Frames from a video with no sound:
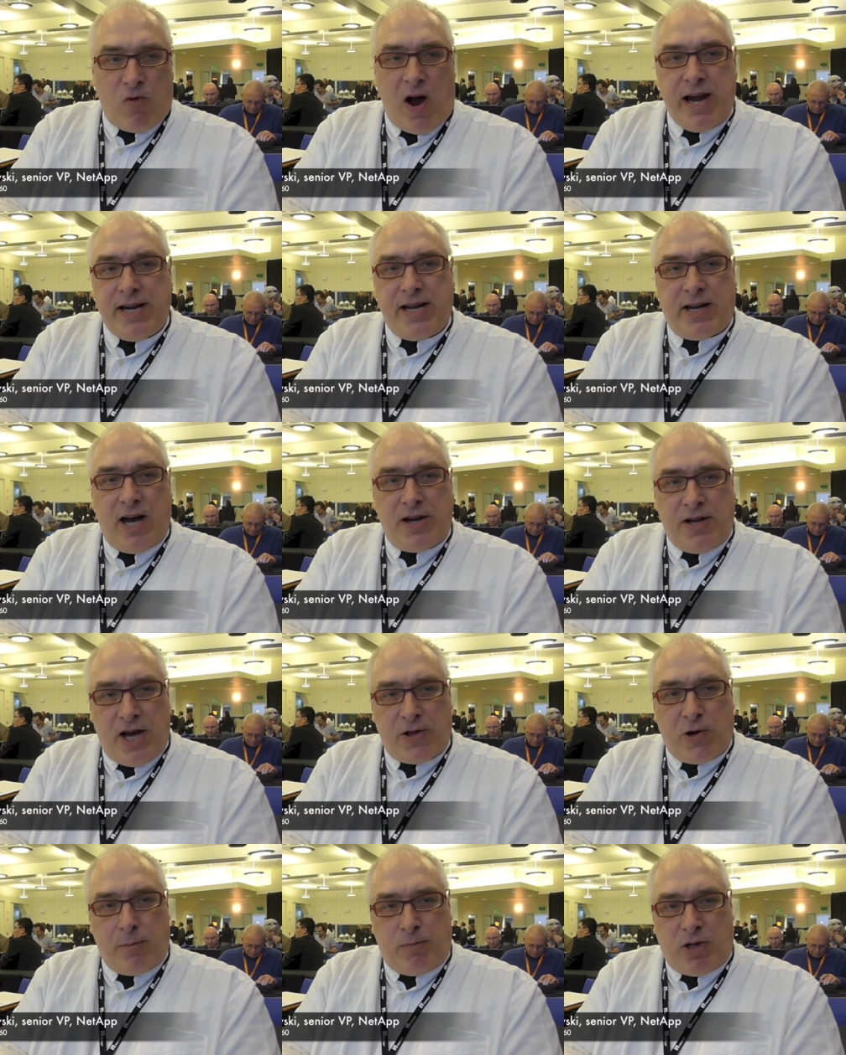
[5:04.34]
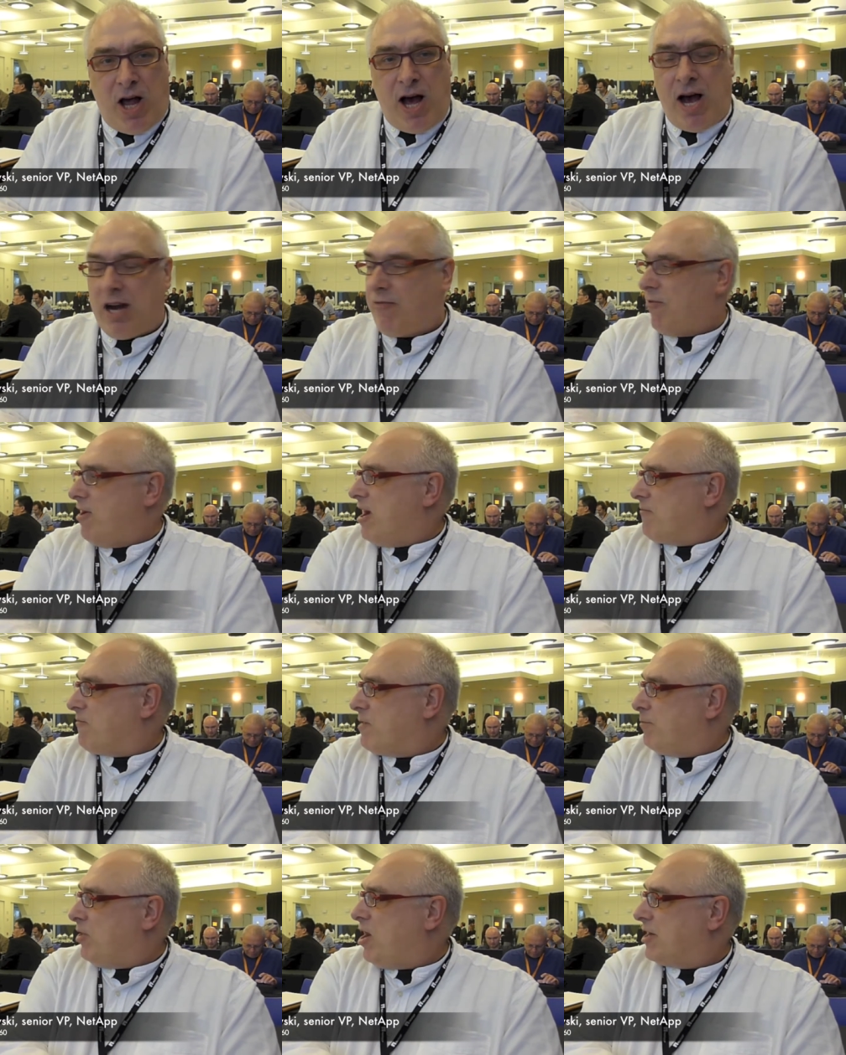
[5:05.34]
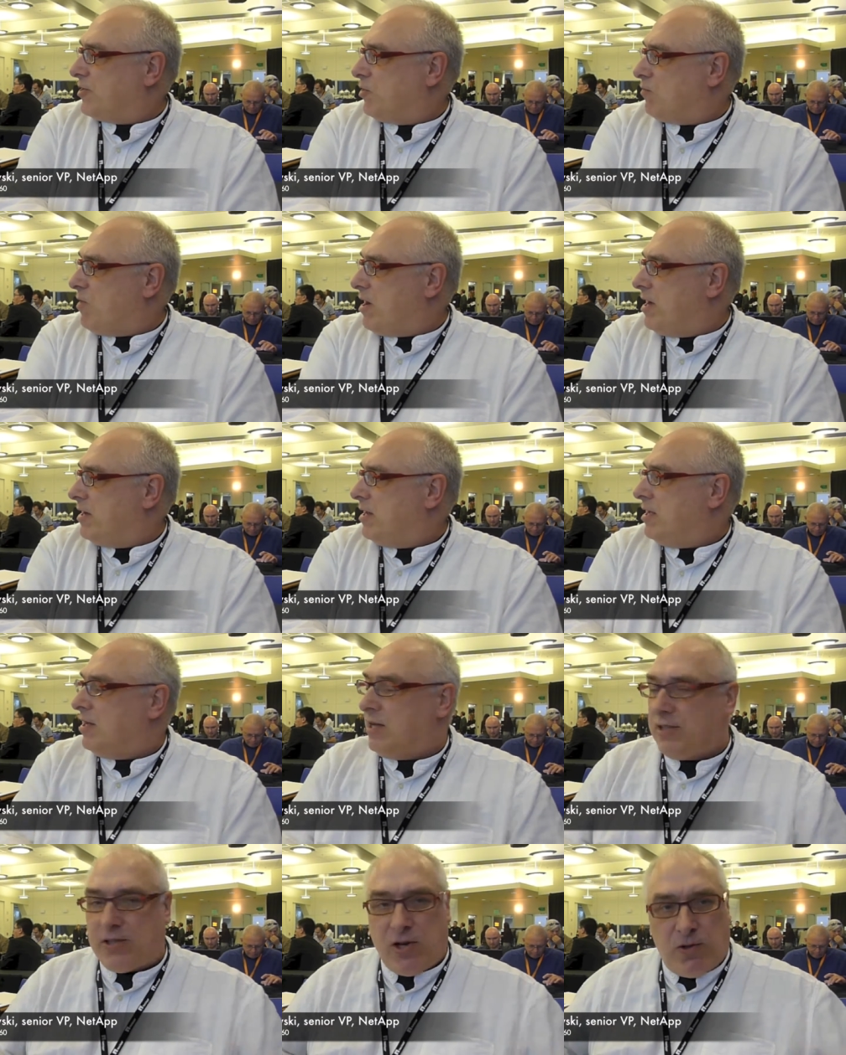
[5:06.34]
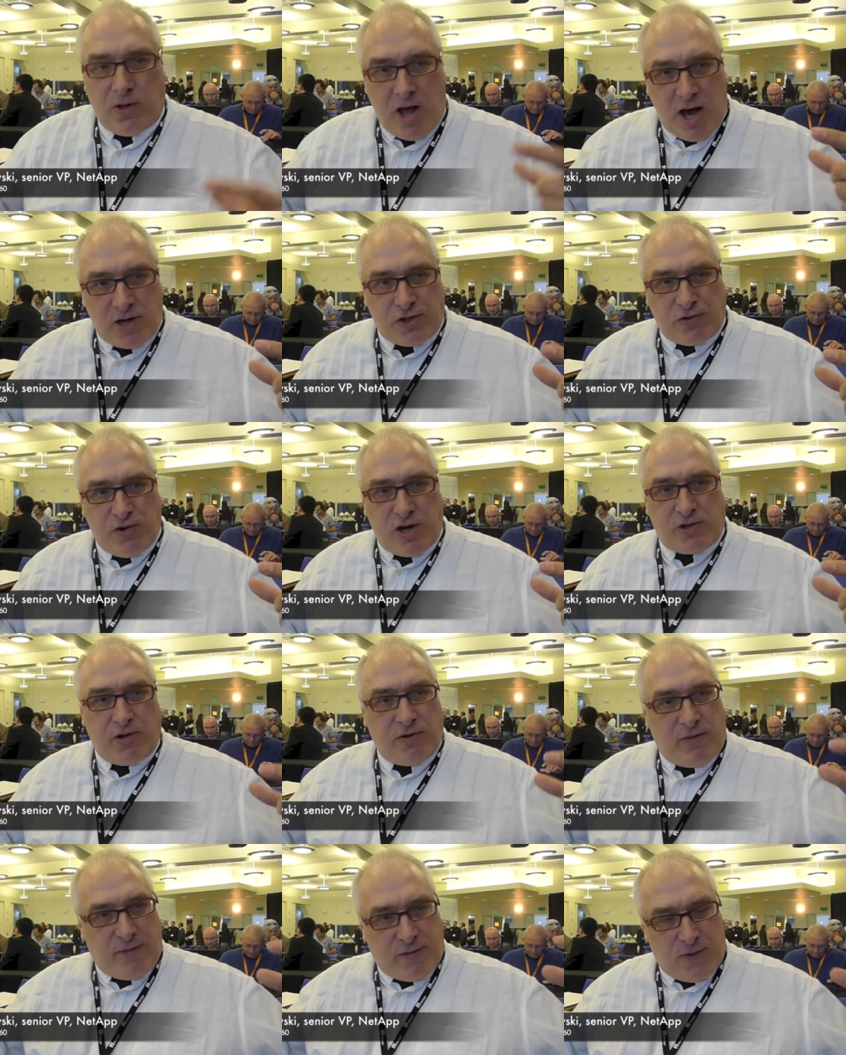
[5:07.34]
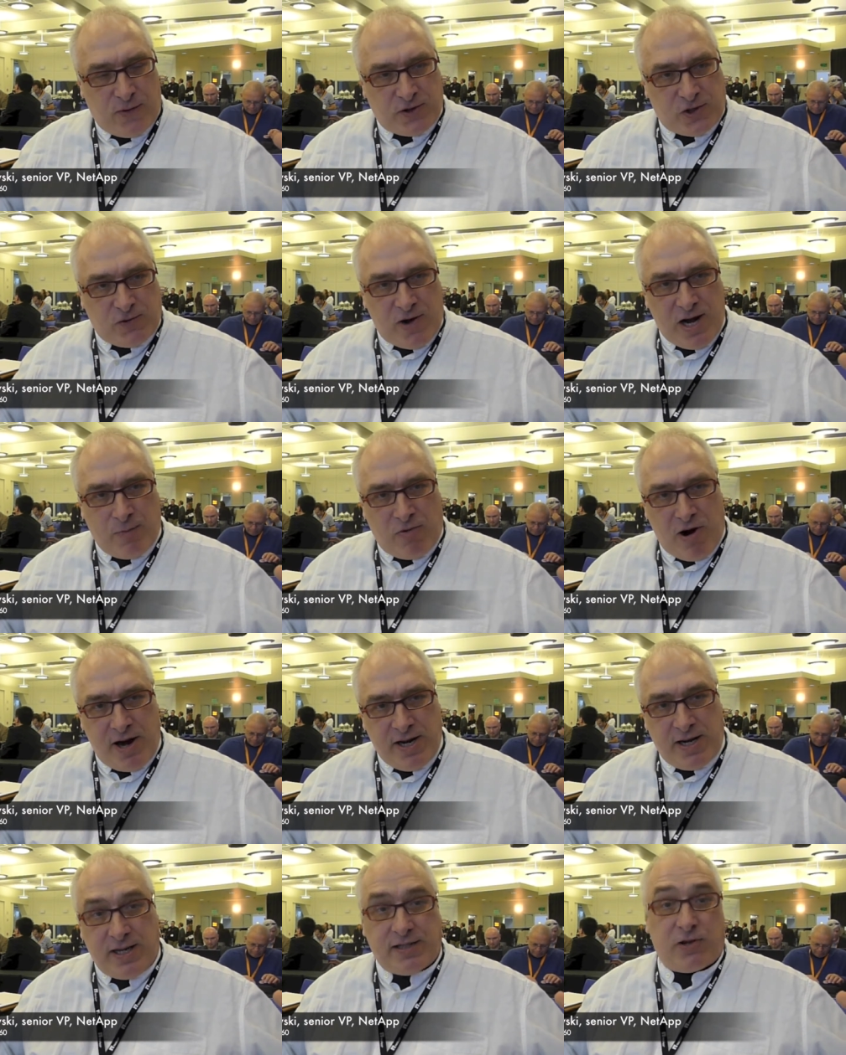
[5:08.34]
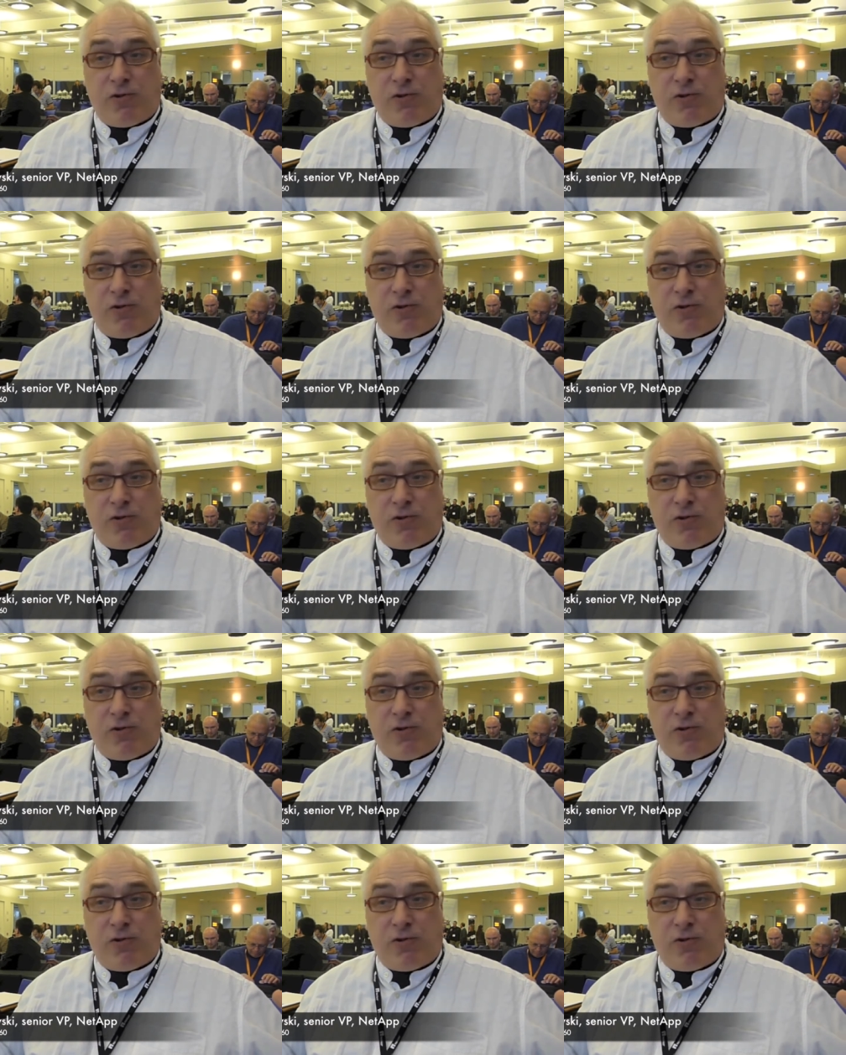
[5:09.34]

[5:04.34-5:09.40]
writing another block for every block you write. So log structured full stripe writing is